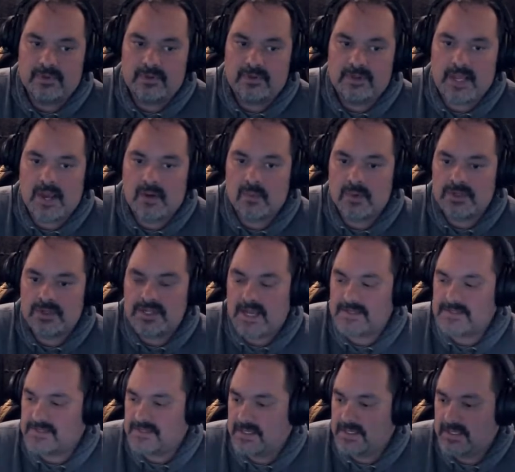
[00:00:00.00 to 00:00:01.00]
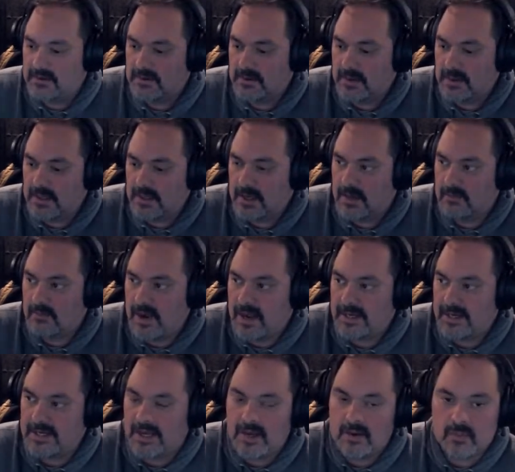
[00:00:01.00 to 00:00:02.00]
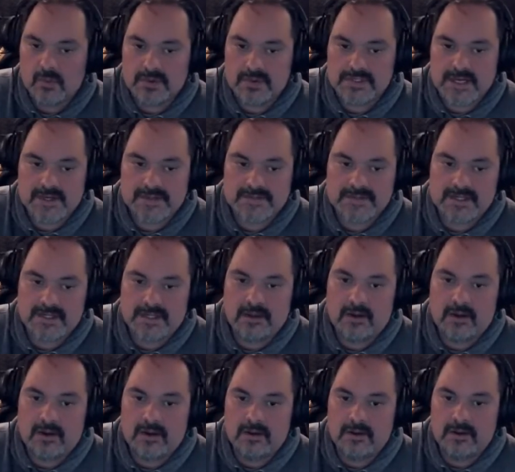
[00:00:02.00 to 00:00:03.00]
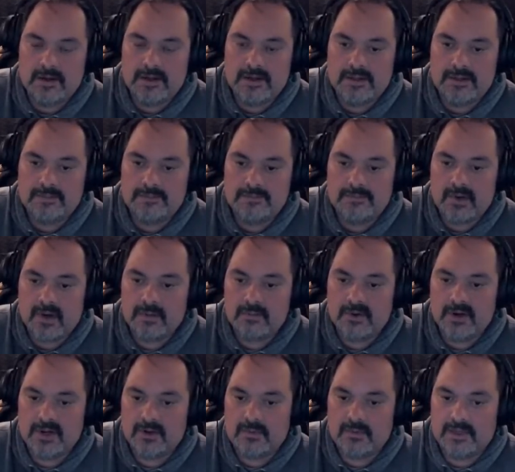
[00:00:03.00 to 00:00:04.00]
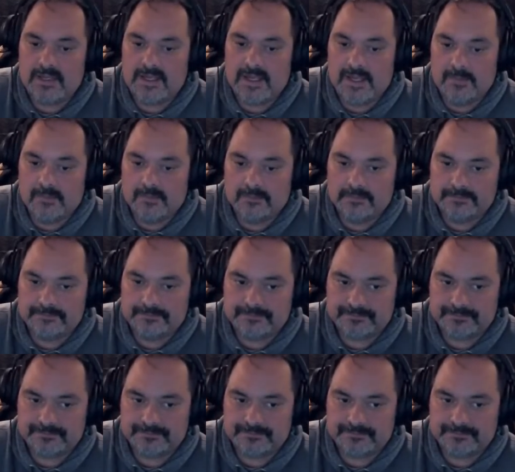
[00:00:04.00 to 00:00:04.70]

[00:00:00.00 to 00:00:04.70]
now we're testing, uh, right now we're testing our, um, our breakaway cable.